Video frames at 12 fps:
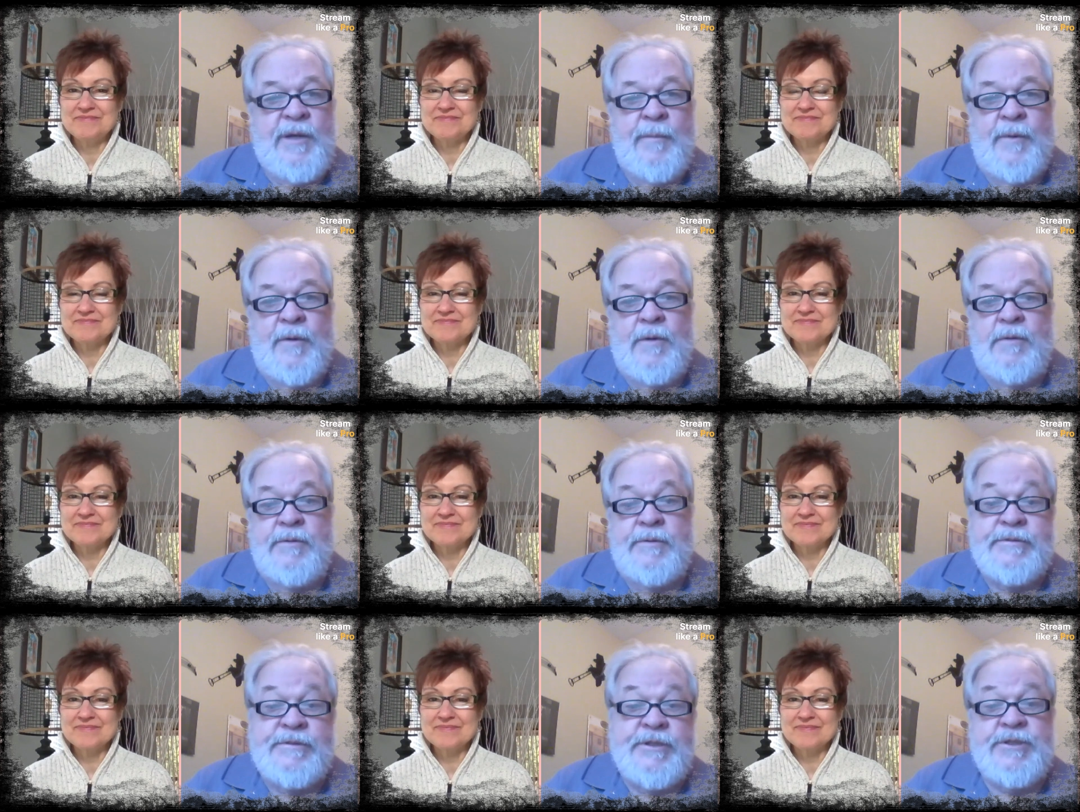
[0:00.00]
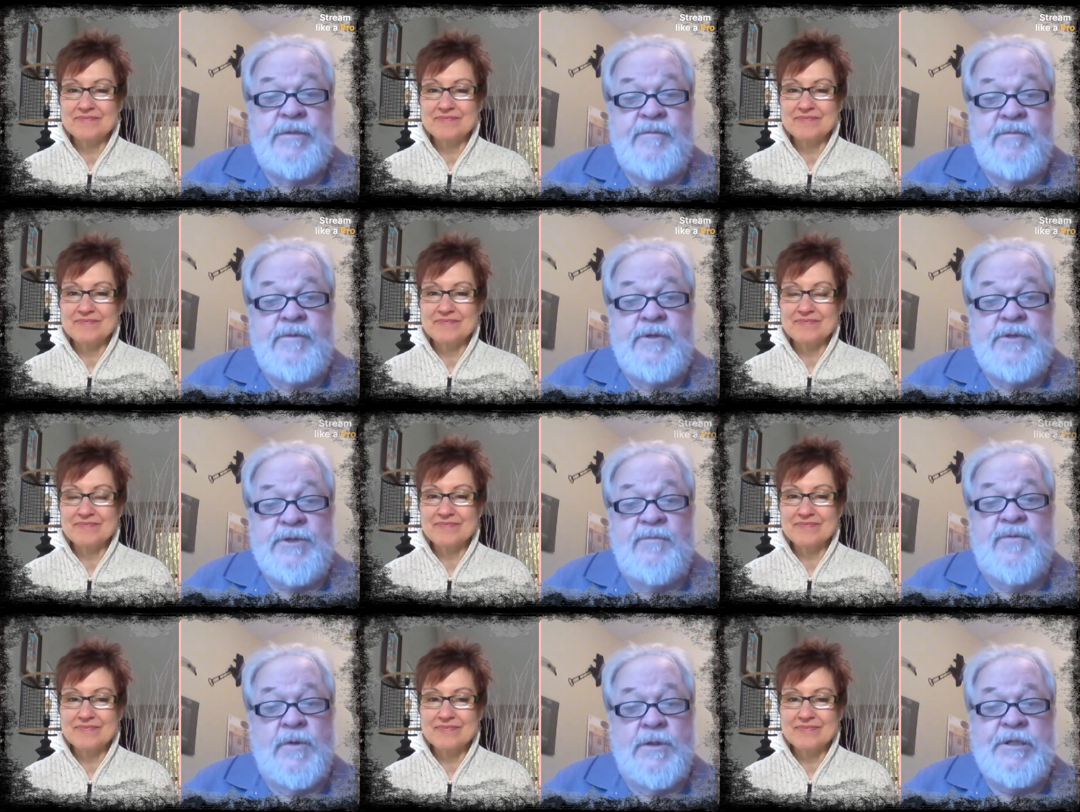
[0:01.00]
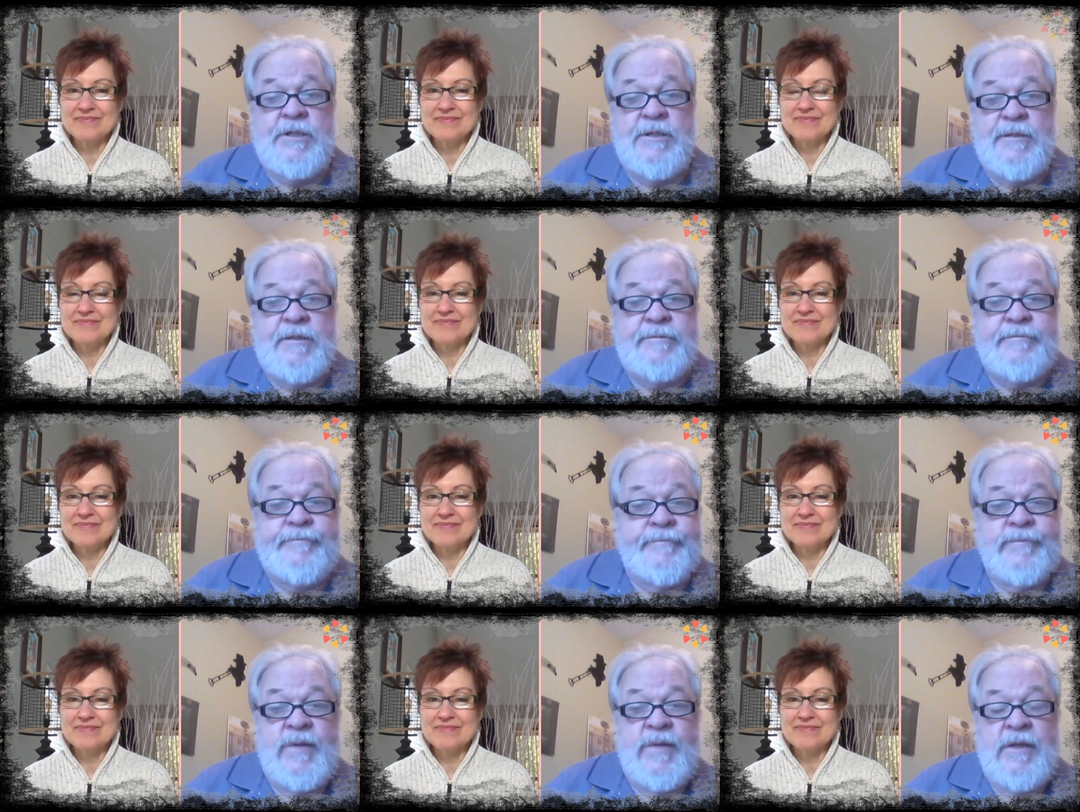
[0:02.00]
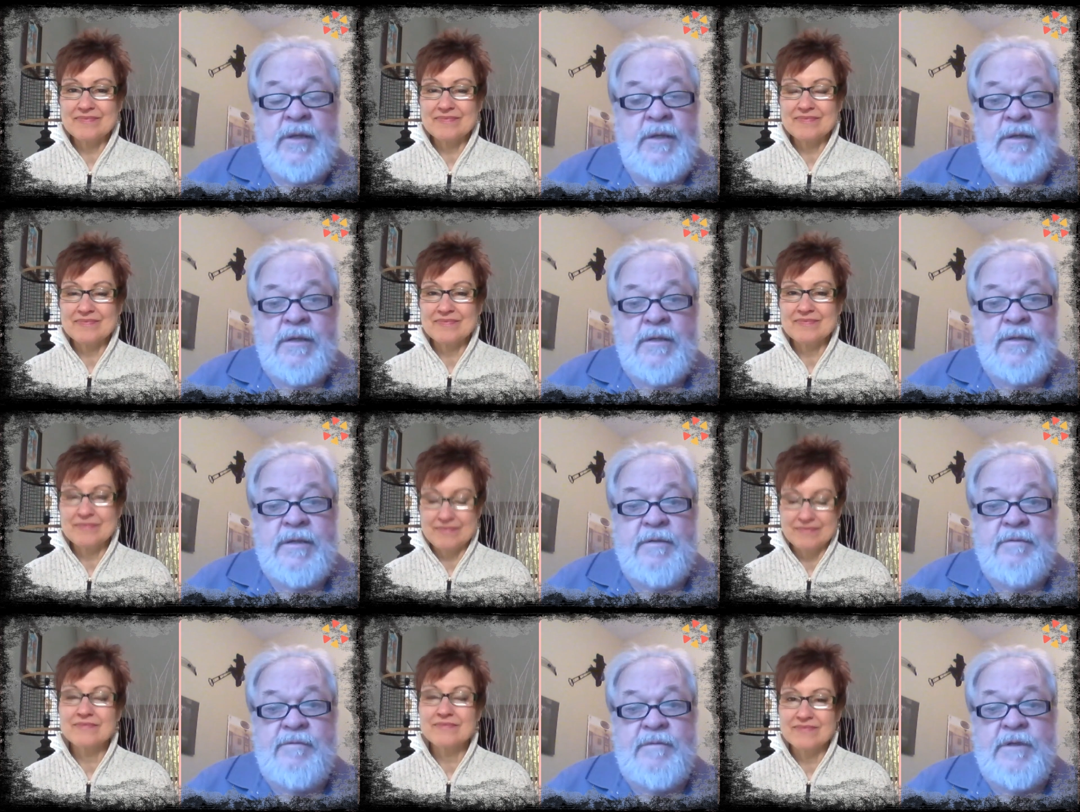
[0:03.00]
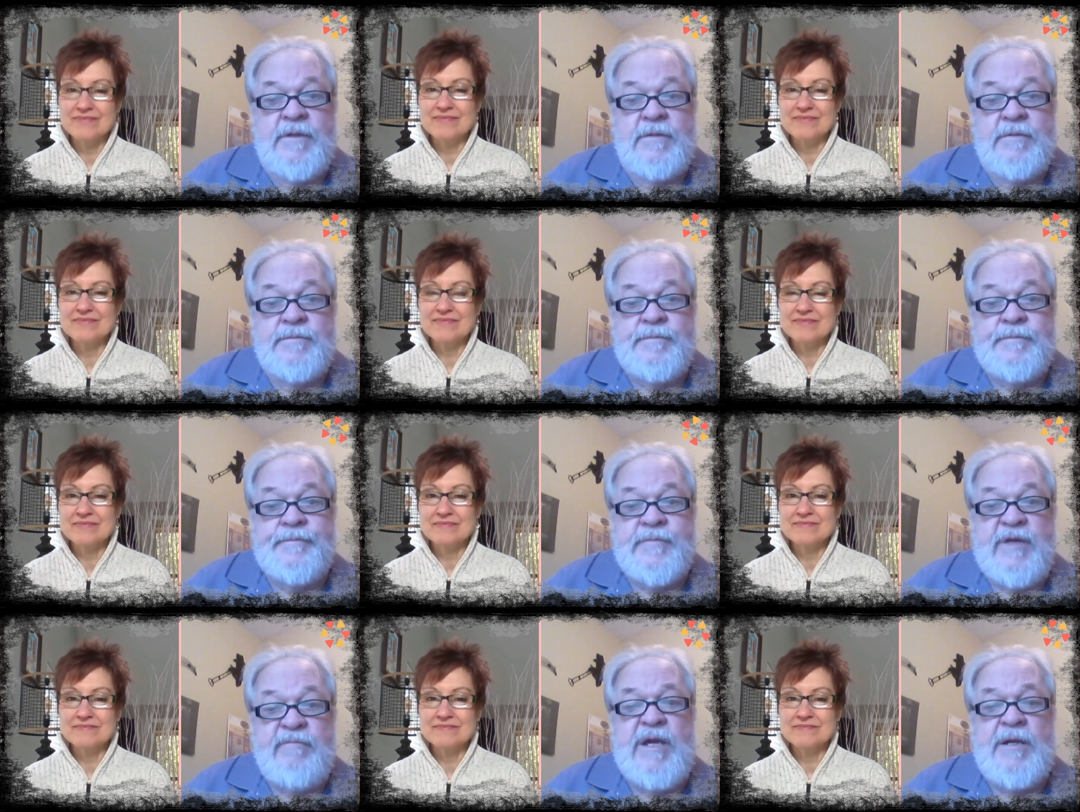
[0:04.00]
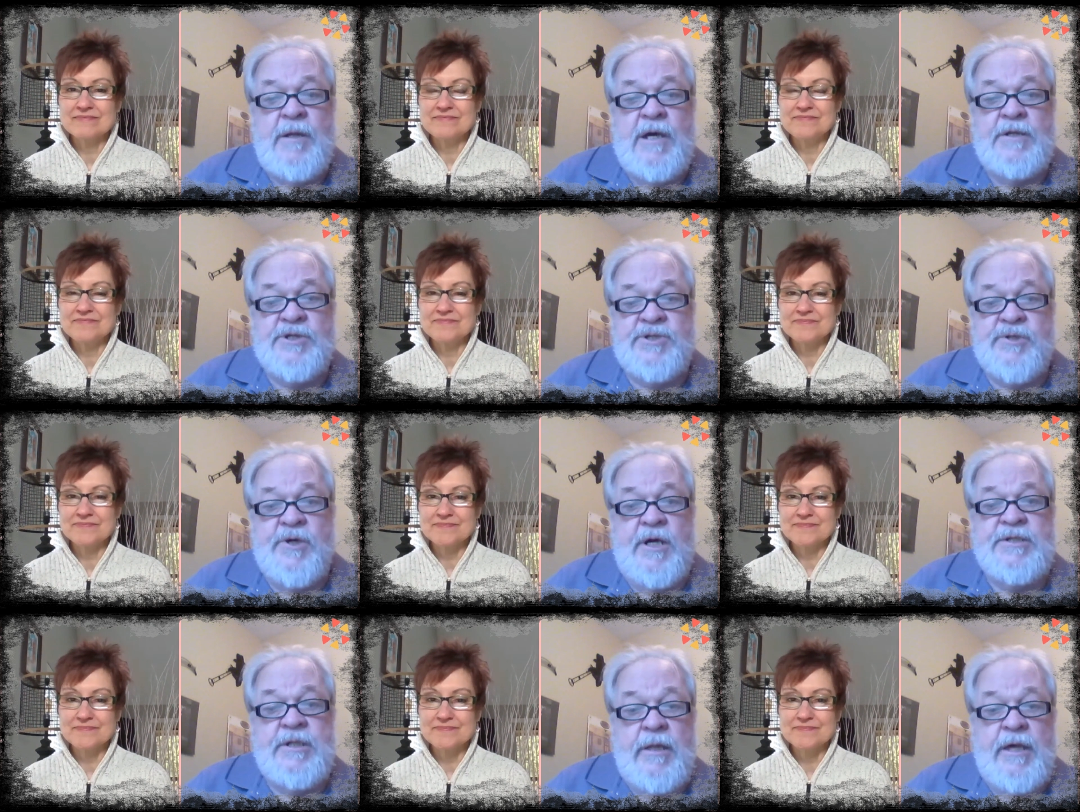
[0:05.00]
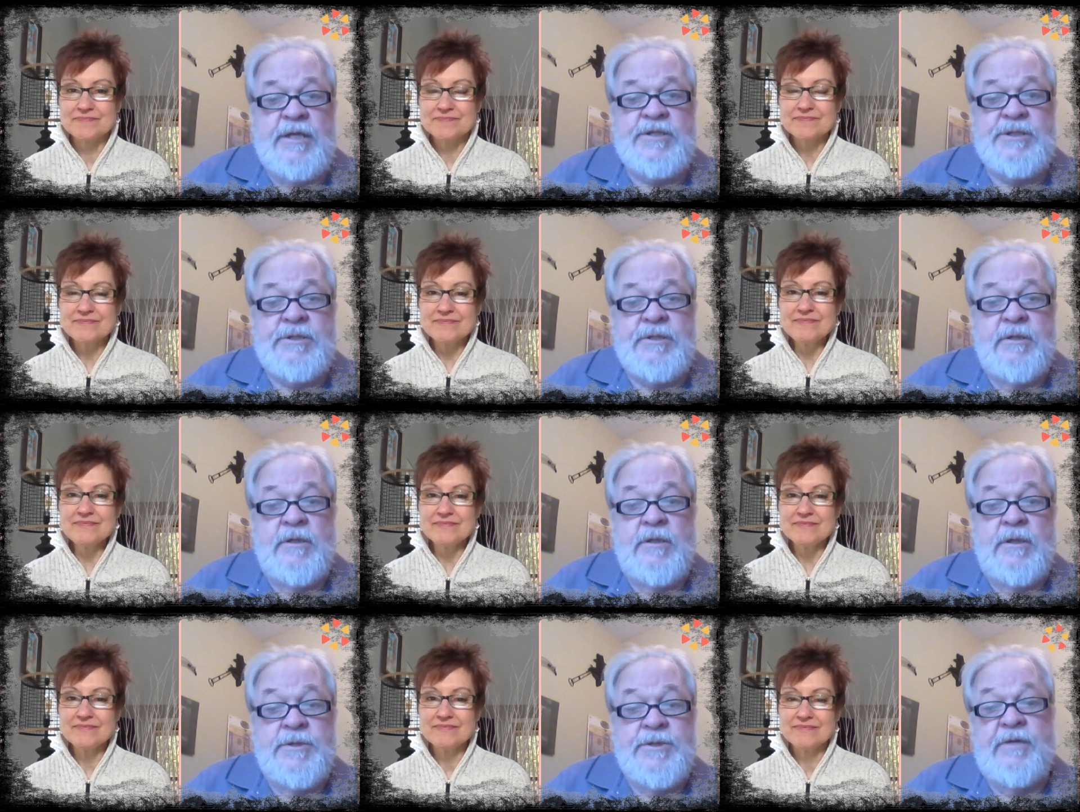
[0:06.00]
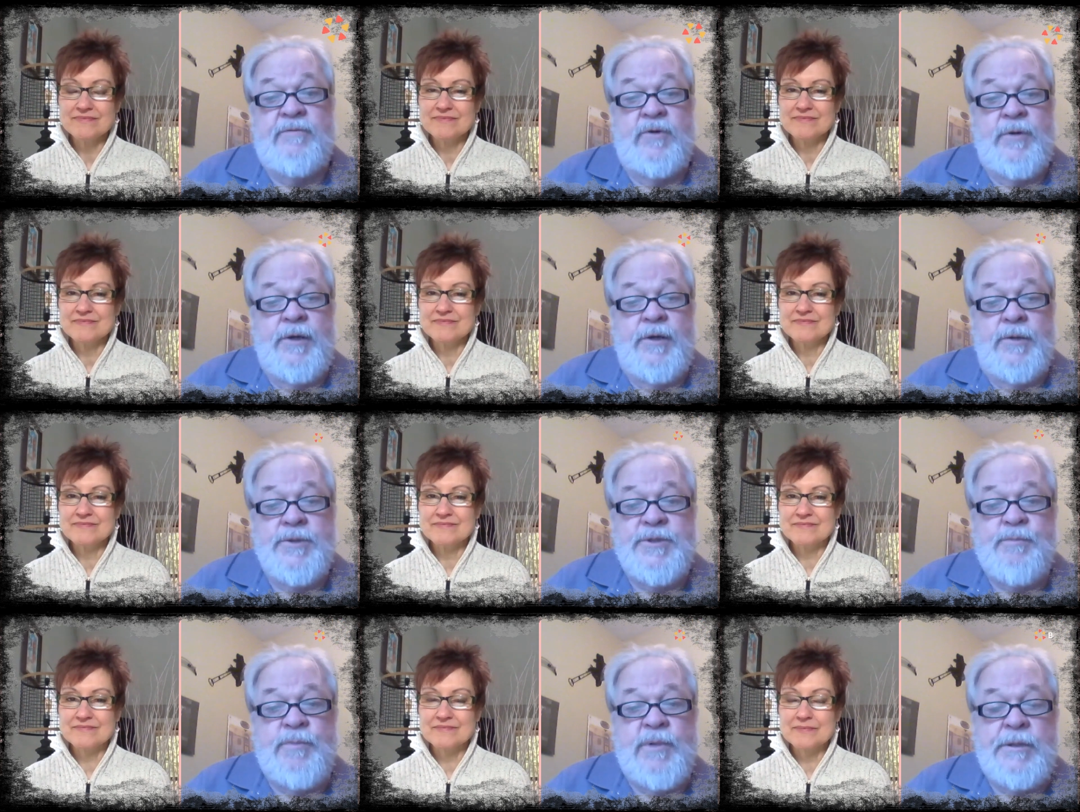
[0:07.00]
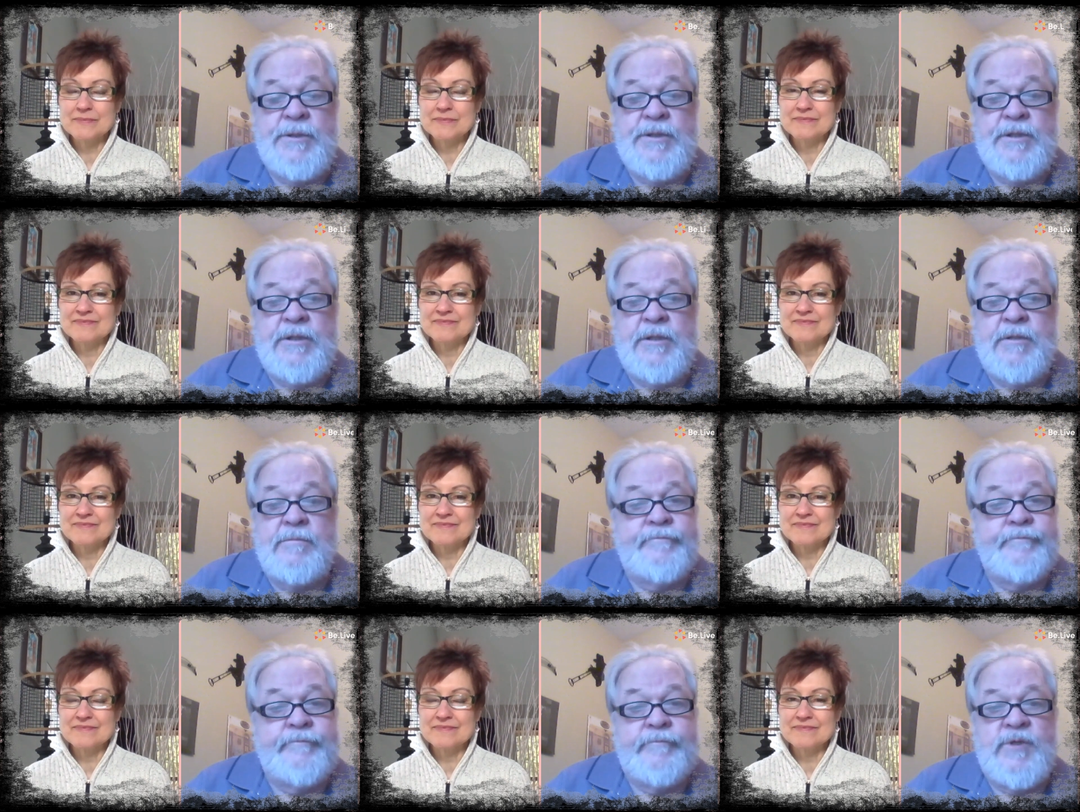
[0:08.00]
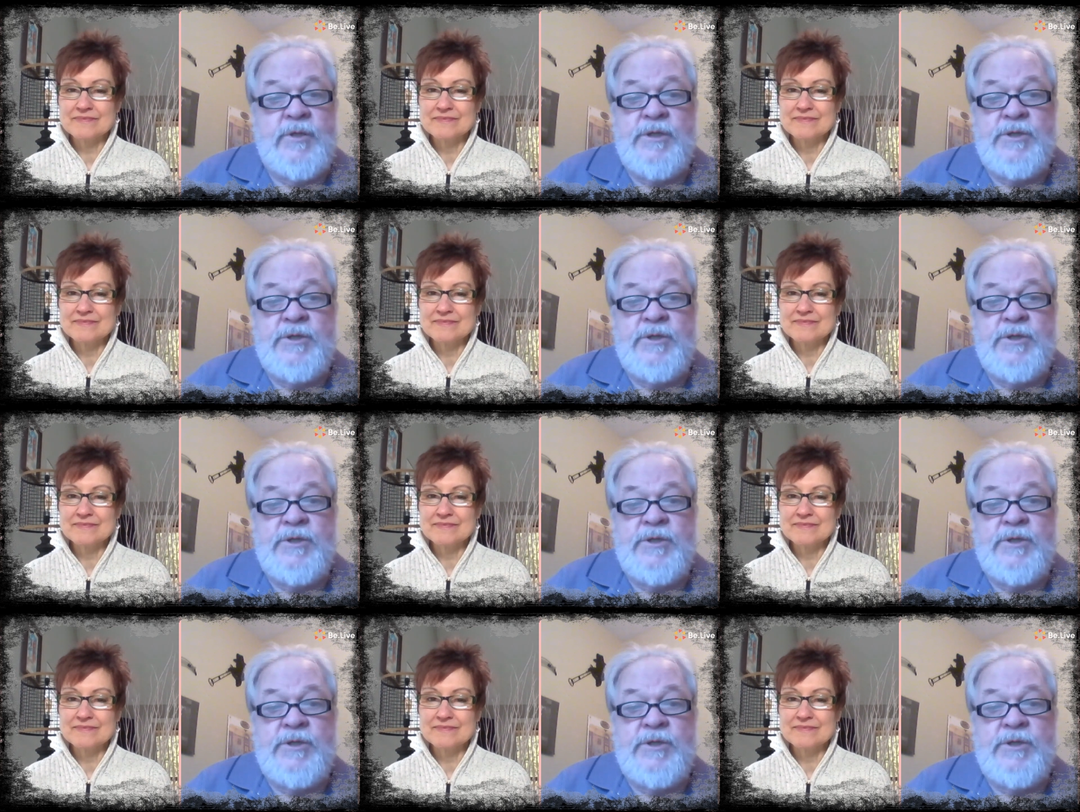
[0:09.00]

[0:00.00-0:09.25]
Speaker 1: people. It's just un- it's unfortunate that they've uh, they've made a lot of strides in the last several years, but uh, their